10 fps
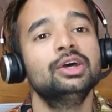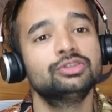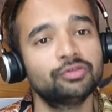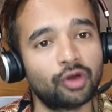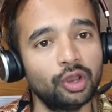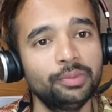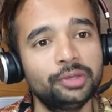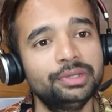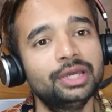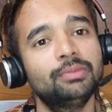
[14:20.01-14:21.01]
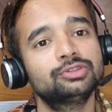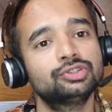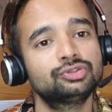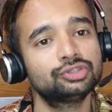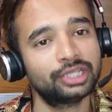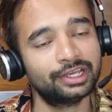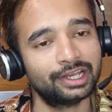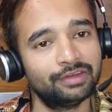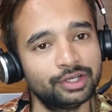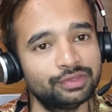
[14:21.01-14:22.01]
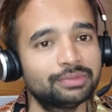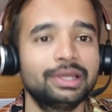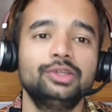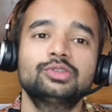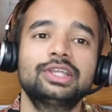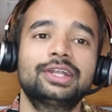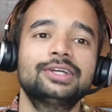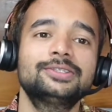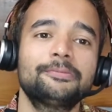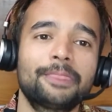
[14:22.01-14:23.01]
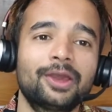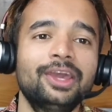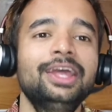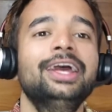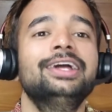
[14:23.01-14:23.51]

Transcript: So follow me on Medium also to stay relevant with my newsletters. Okay.